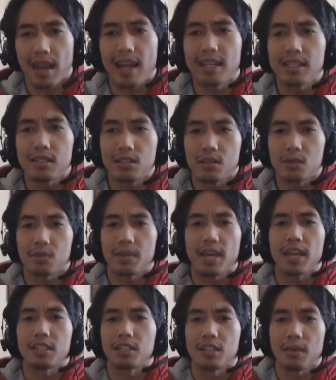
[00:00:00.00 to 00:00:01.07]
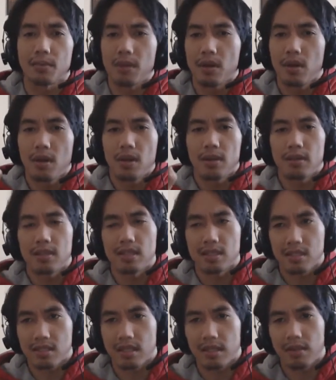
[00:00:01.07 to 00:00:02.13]
I need to catch up
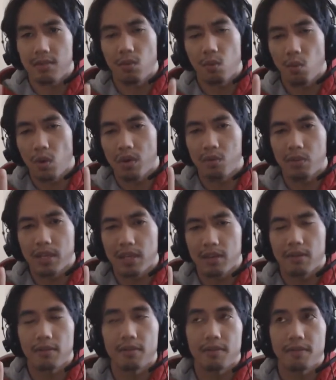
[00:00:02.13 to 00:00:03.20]
this 1 week of